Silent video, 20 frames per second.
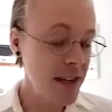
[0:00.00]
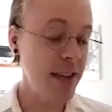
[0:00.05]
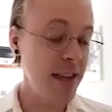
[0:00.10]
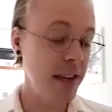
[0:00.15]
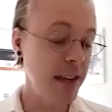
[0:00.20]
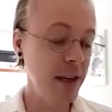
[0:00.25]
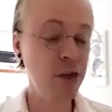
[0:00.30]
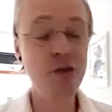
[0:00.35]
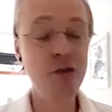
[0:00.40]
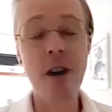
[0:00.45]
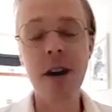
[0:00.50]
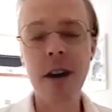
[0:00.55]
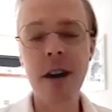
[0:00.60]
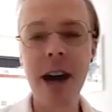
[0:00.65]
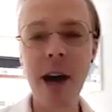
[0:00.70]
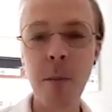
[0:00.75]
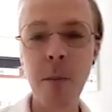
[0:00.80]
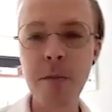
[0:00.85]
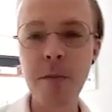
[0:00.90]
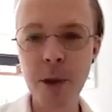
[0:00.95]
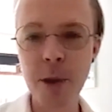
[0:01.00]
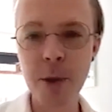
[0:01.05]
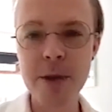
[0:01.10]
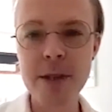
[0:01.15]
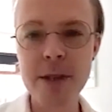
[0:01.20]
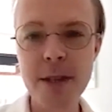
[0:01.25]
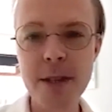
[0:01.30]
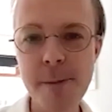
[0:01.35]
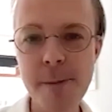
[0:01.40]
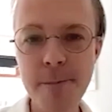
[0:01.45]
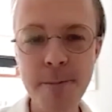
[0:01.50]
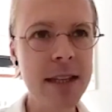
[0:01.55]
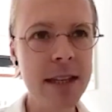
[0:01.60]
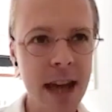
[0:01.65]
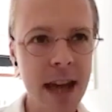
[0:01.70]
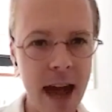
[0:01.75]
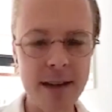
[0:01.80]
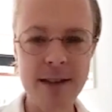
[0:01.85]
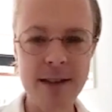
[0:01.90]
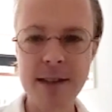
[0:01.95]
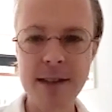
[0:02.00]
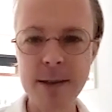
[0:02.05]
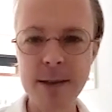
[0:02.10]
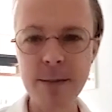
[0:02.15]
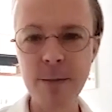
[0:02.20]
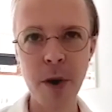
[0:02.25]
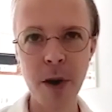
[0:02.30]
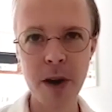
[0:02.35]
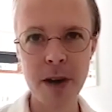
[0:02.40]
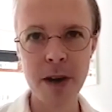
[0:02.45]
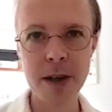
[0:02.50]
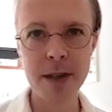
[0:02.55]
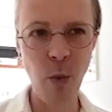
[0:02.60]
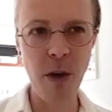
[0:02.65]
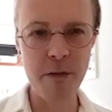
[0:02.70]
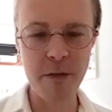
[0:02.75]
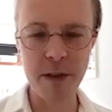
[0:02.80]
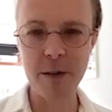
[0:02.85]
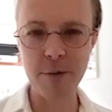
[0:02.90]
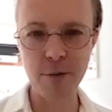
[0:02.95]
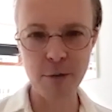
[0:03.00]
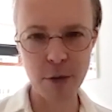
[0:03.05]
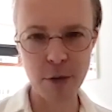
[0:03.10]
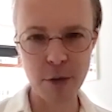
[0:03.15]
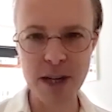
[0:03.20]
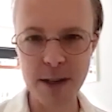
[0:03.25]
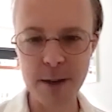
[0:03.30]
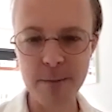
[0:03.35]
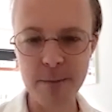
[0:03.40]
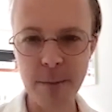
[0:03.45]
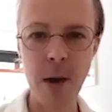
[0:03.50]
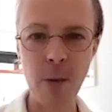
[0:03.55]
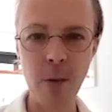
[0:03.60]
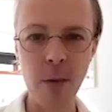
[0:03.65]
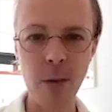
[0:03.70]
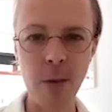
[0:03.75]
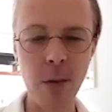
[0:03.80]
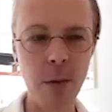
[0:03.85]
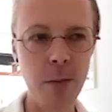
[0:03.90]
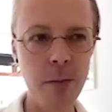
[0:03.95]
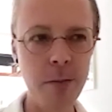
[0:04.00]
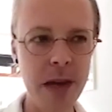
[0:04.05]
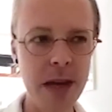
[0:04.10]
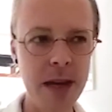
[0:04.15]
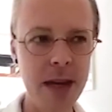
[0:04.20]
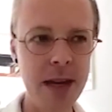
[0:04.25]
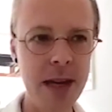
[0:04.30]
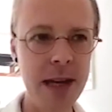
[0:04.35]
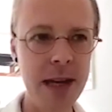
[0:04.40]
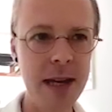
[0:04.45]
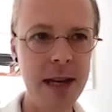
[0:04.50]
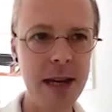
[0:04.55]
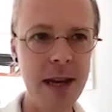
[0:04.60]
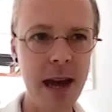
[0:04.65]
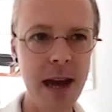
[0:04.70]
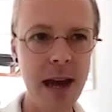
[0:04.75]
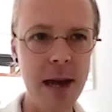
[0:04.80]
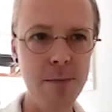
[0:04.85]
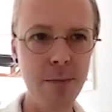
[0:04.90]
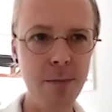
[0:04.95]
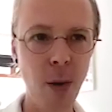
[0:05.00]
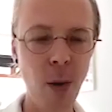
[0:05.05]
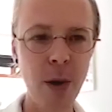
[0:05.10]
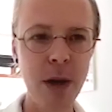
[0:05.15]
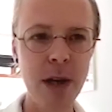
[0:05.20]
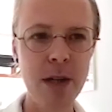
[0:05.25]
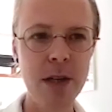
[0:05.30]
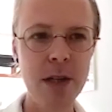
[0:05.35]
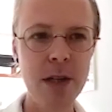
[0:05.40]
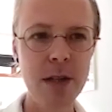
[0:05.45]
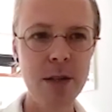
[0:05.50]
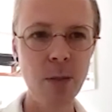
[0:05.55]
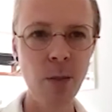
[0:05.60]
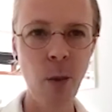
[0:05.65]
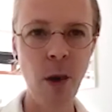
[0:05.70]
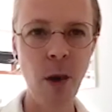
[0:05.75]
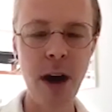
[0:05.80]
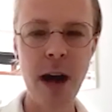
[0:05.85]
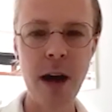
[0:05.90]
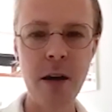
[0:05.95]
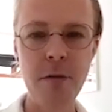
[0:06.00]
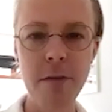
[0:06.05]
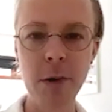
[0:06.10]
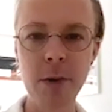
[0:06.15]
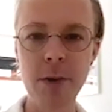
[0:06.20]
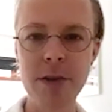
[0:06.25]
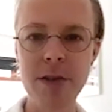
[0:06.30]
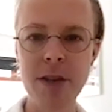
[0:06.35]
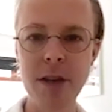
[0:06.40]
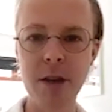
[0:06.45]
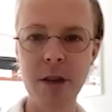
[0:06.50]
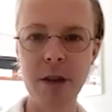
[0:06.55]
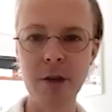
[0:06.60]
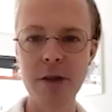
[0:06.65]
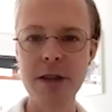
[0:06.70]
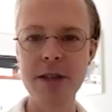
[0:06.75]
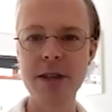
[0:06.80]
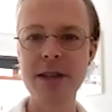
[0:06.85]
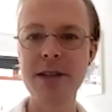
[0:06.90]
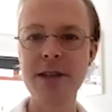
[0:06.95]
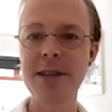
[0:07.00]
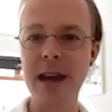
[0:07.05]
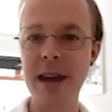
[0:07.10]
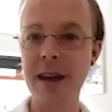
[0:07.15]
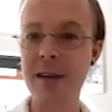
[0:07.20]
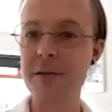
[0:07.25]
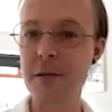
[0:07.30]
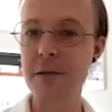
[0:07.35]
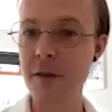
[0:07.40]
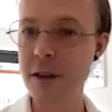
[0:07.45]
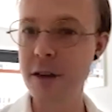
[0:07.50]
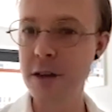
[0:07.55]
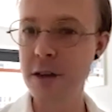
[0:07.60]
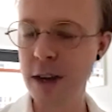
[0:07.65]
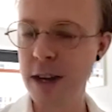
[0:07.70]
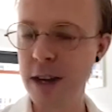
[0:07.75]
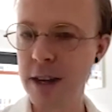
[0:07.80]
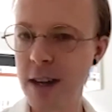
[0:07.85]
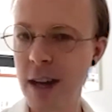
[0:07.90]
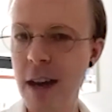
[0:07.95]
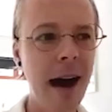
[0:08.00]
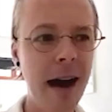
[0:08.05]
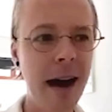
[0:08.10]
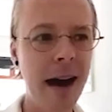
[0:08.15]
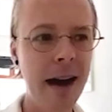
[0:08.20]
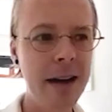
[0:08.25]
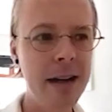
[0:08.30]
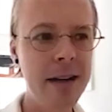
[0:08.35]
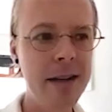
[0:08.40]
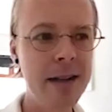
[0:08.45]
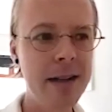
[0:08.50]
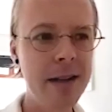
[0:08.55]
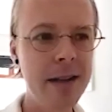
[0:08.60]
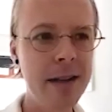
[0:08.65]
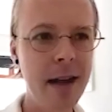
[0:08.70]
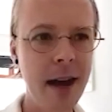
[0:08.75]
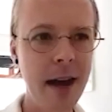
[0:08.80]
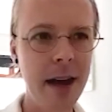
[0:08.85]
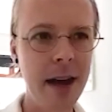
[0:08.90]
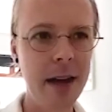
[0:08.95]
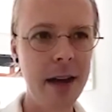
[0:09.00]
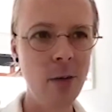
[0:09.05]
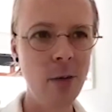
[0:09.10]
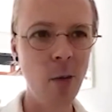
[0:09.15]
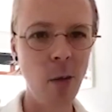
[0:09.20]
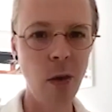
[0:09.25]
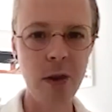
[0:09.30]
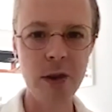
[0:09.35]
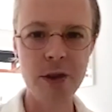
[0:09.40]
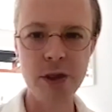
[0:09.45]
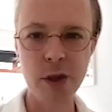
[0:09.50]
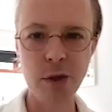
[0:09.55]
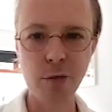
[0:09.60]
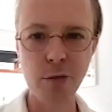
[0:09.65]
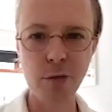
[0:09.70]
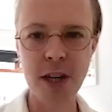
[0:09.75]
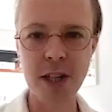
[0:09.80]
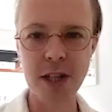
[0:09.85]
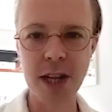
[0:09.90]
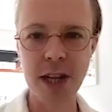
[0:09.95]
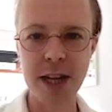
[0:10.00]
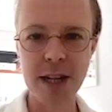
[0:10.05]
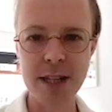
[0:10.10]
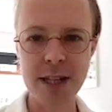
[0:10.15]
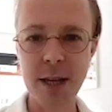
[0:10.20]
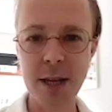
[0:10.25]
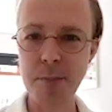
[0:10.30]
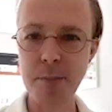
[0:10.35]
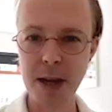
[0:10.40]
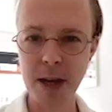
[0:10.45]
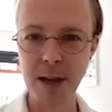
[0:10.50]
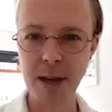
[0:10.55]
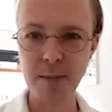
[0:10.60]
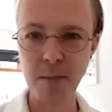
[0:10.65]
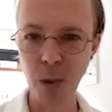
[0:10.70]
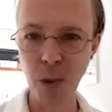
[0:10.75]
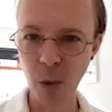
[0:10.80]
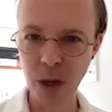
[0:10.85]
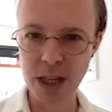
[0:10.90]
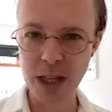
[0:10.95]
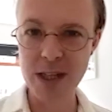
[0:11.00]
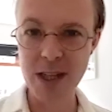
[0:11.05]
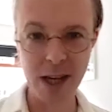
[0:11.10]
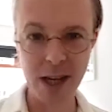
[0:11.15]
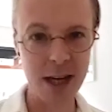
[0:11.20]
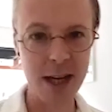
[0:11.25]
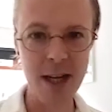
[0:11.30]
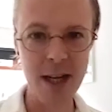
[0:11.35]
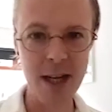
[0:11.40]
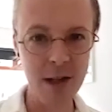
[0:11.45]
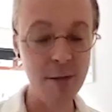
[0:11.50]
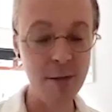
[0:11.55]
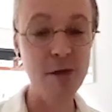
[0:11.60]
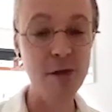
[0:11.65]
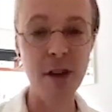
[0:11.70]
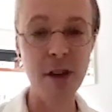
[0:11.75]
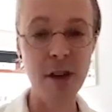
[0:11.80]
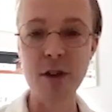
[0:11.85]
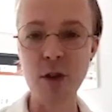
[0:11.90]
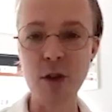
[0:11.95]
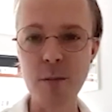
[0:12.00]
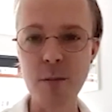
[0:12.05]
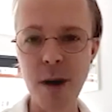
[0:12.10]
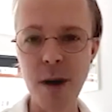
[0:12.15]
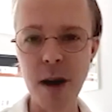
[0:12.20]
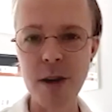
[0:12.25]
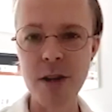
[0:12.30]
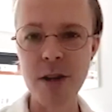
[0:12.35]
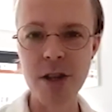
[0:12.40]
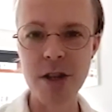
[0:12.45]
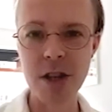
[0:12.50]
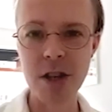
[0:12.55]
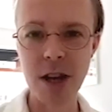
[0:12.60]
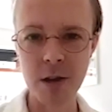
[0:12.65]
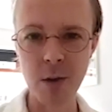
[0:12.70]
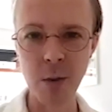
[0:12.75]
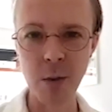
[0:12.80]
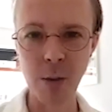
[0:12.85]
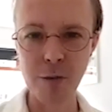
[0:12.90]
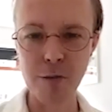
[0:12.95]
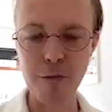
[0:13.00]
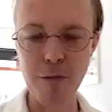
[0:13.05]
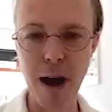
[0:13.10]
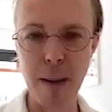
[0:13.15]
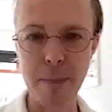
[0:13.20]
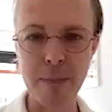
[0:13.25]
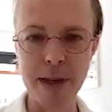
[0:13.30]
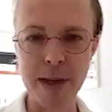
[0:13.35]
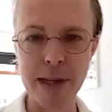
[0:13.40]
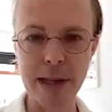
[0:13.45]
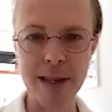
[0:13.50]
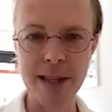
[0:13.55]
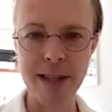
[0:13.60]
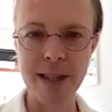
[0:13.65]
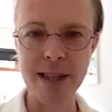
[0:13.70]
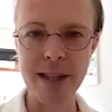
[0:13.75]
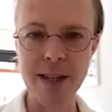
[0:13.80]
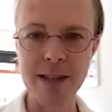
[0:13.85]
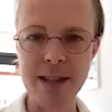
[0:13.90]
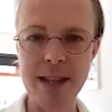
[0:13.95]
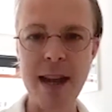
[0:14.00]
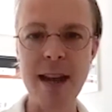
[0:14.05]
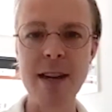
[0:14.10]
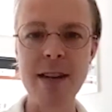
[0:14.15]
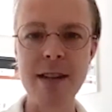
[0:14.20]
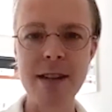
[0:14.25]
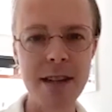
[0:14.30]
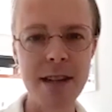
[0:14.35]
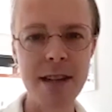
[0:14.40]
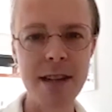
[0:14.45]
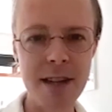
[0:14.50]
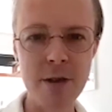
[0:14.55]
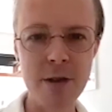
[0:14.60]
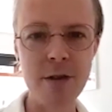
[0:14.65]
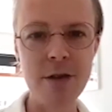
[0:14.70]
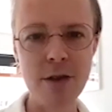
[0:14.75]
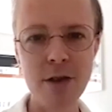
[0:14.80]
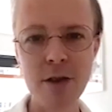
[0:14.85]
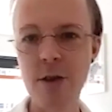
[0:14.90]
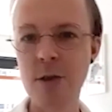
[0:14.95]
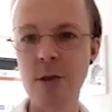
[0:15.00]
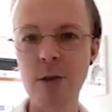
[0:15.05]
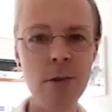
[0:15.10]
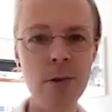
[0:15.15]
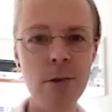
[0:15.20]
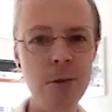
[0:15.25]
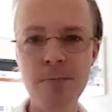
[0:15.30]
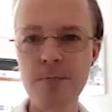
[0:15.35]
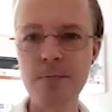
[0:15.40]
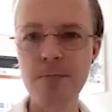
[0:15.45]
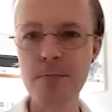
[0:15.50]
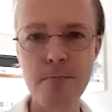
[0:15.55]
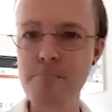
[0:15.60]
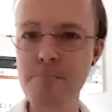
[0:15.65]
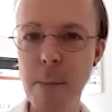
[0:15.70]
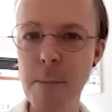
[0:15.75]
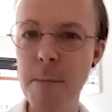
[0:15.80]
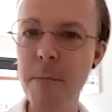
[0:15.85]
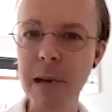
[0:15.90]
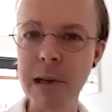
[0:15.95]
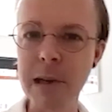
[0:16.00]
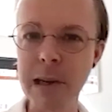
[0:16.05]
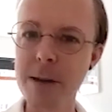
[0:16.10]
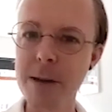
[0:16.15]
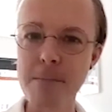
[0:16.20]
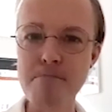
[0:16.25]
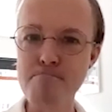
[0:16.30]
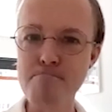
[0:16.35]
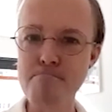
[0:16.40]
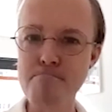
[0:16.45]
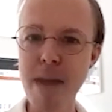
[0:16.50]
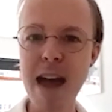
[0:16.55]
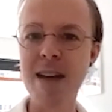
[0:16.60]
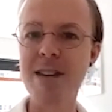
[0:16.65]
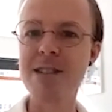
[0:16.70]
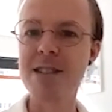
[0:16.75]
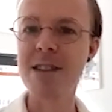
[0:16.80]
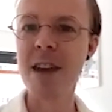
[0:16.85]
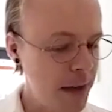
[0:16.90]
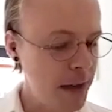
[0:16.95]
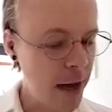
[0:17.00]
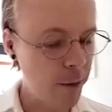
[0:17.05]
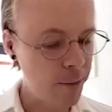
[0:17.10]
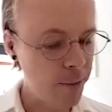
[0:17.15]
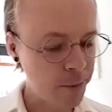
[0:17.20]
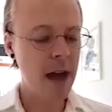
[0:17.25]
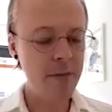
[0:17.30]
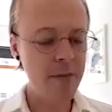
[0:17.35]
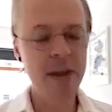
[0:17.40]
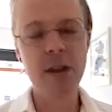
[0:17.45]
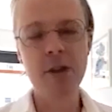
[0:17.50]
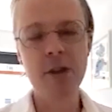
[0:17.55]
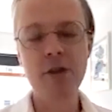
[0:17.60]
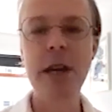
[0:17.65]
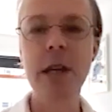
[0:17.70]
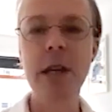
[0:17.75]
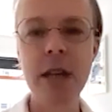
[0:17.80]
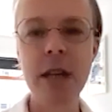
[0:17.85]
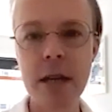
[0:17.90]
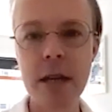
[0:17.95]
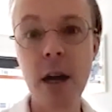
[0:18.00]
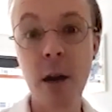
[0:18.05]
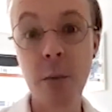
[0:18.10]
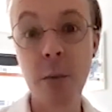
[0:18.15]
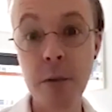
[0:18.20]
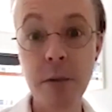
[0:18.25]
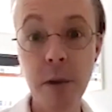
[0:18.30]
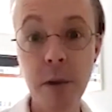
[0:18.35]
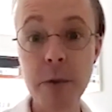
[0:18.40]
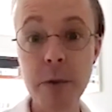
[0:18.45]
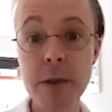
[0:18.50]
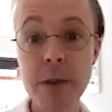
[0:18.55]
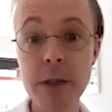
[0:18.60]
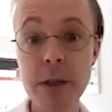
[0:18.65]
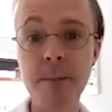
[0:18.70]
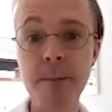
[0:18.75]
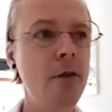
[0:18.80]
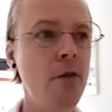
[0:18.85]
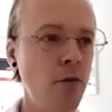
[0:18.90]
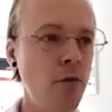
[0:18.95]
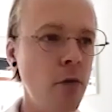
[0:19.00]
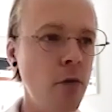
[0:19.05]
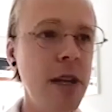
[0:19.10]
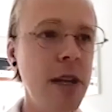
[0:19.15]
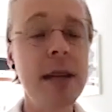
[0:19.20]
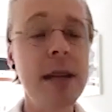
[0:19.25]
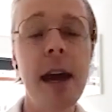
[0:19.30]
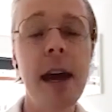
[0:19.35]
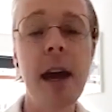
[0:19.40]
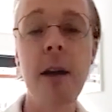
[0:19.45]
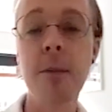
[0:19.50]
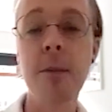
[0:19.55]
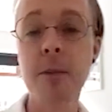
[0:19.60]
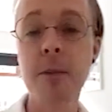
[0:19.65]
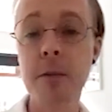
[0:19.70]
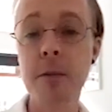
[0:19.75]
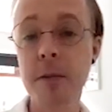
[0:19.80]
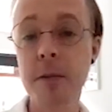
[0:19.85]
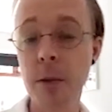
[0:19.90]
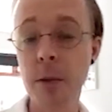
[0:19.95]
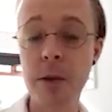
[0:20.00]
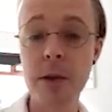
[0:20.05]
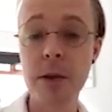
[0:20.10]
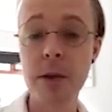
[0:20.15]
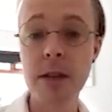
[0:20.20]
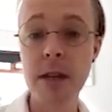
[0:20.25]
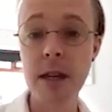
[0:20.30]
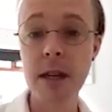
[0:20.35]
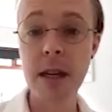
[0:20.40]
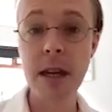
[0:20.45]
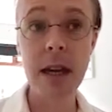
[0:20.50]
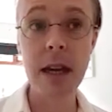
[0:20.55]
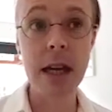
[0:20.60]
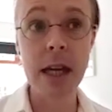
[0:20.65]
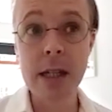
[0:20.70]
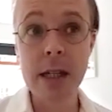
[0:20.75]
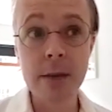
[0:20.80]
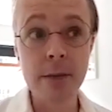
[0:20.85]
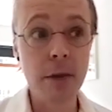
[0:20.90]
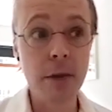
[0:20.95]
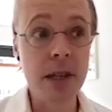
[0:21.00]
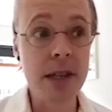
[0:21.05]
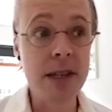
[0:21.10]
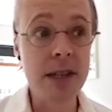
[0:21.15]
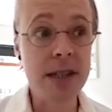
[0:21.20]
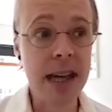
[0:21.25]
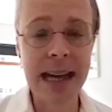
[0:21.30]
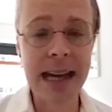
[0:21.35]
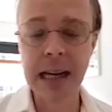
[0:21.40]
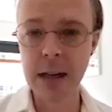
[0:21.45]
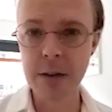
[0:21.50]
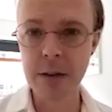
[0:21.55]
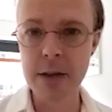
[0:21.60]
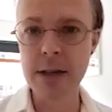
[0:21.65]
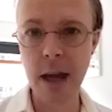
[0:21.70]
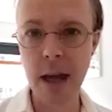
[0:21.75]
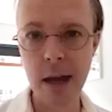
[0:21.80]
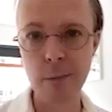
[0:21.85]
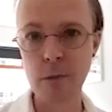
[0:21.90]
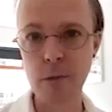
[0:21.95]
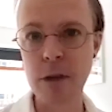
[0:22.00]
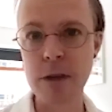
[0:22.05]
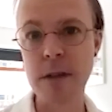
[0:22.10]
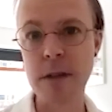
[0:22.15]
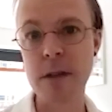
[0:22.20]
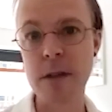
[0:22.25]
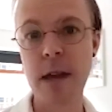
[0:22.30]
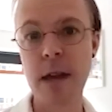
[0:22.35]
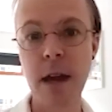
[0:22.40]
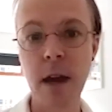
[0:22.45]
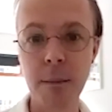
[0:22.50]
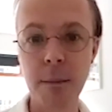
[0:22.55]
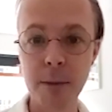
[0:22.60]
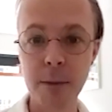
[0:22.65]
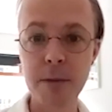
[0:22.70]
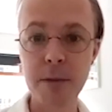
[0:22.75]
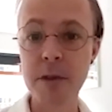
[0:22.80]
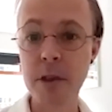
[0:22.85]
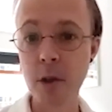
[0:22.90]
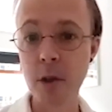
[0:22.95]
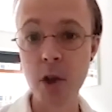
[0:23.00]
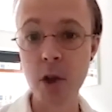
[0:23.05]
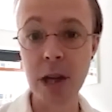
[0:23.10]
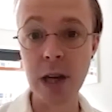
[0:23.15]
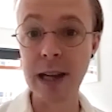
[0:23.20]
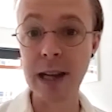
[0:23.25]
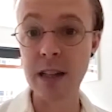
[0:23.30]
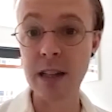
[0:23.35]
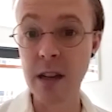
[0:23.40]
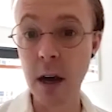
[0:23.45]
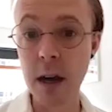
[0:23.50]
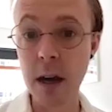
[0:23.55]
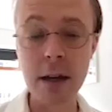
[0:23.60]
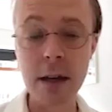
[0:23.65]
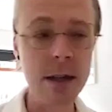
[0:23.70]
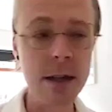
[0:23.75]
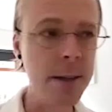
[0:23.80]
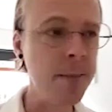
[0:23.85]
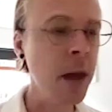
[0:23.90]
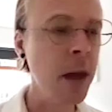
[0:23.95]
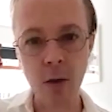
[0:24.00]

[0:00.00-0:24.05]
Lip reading: Does getting drunk help fluency? Yes, but within reason. There will be a point where fluency increases after a drink, and then once you reach a tipping point, i.e. you've drunk too much, you will rapidly descend into mumbling mess. Now, having a drink does help with fluency. And the reason it helps with fluency is for exactly the same reason as it helps with social anxiety.